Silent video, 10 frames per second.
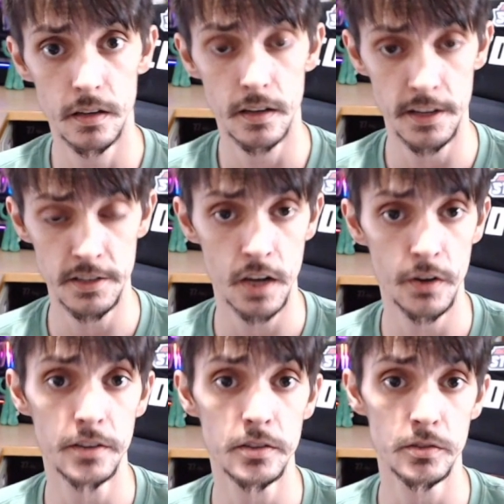it's
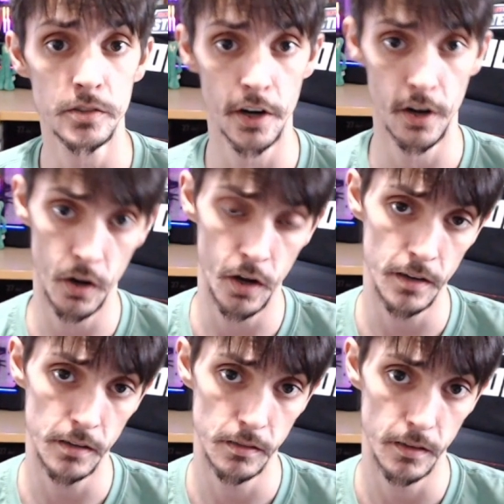going to turn it
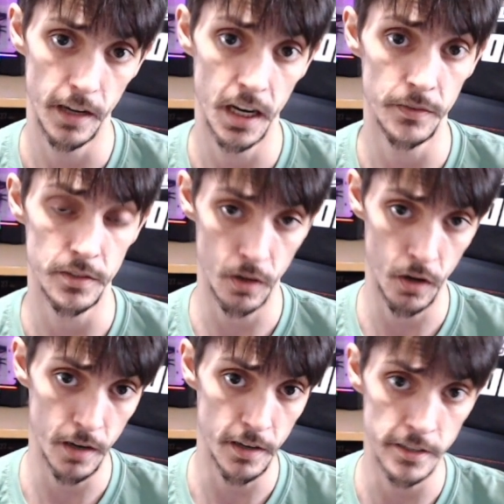on, and if it's
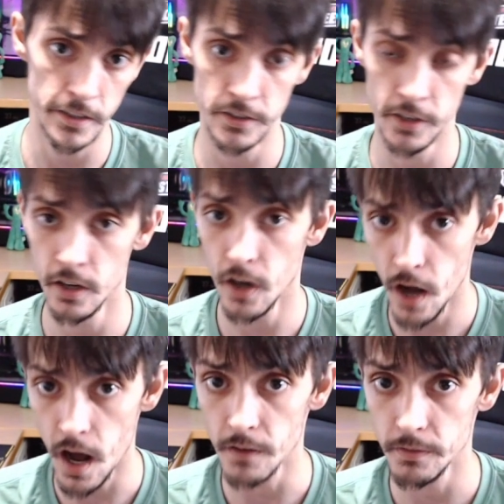on, it's going to turn it
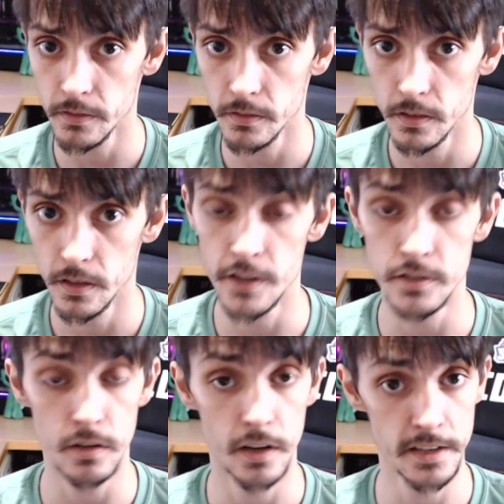off.
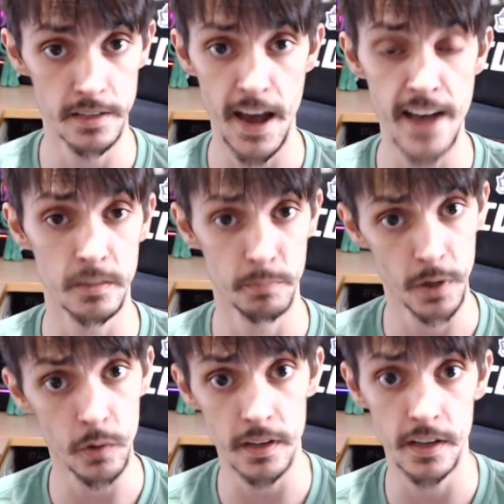It has a
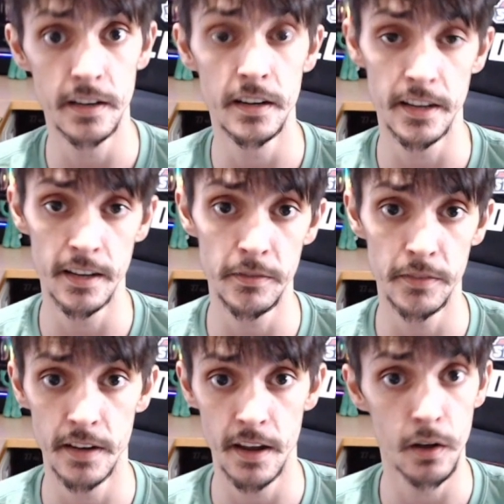built-in if
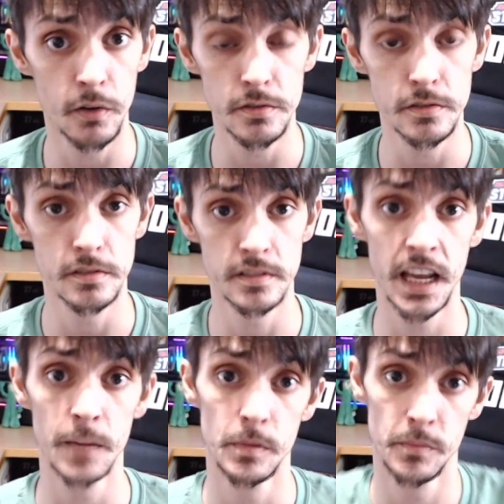and else
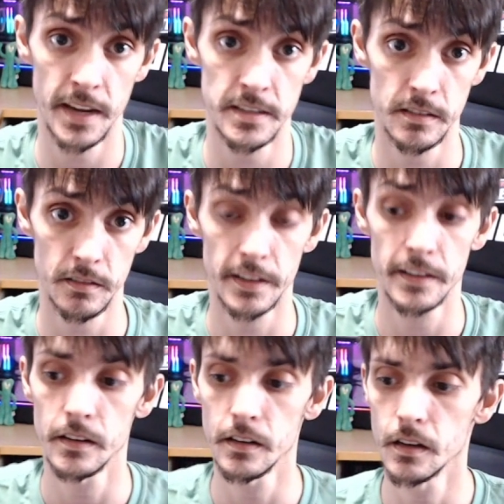statement,
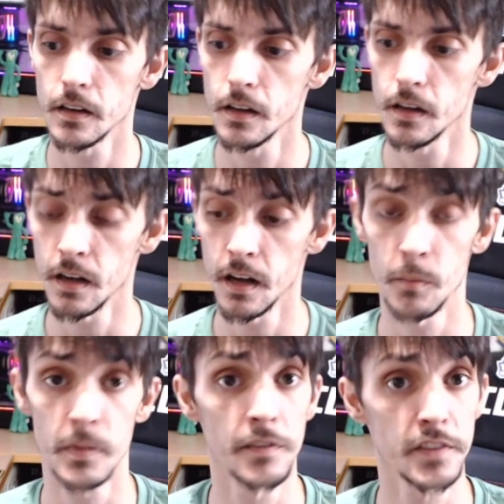basically.
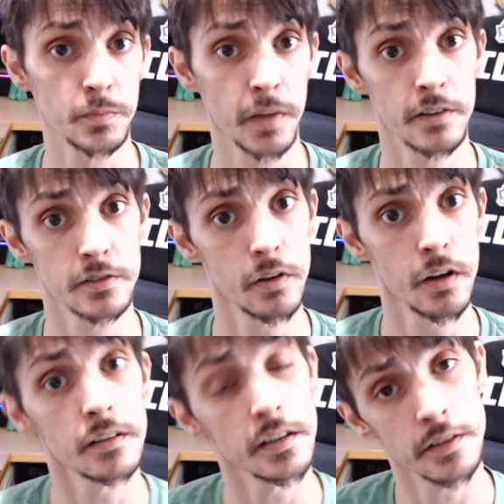If this button's
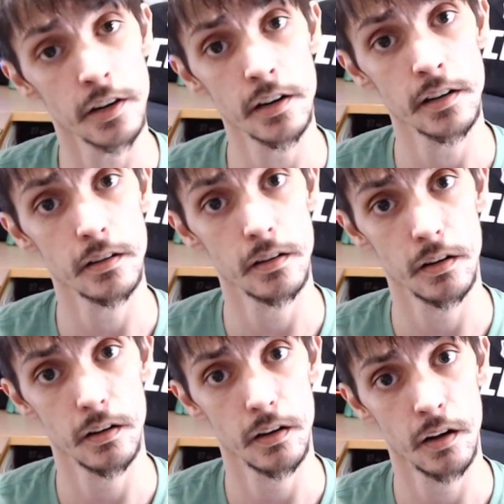on, then turn it
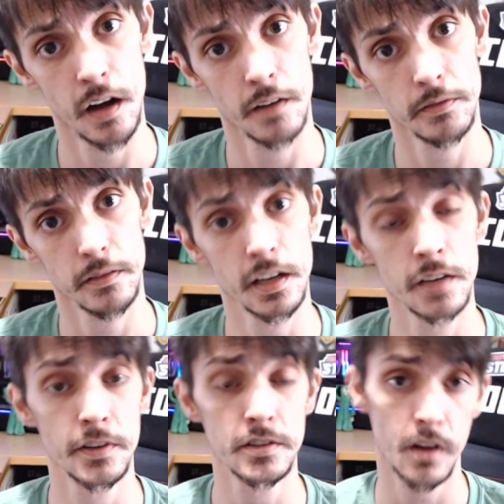off.
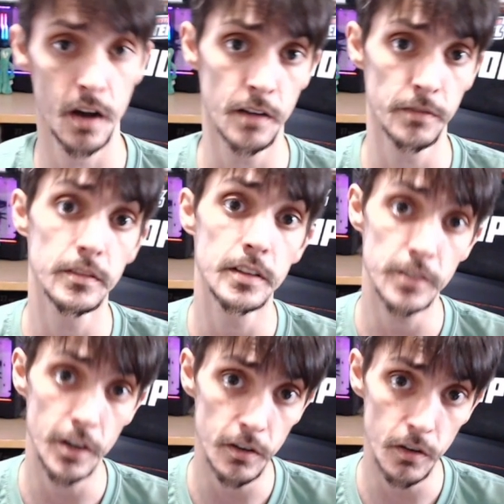If it's off, then
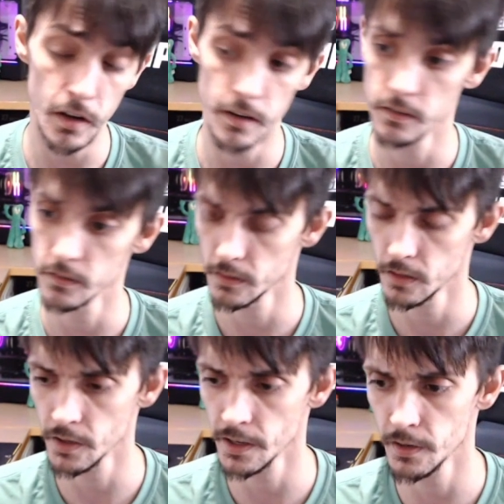turn it on.
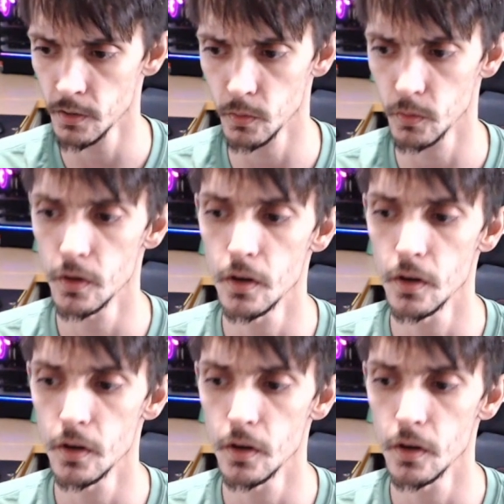Okay, cool.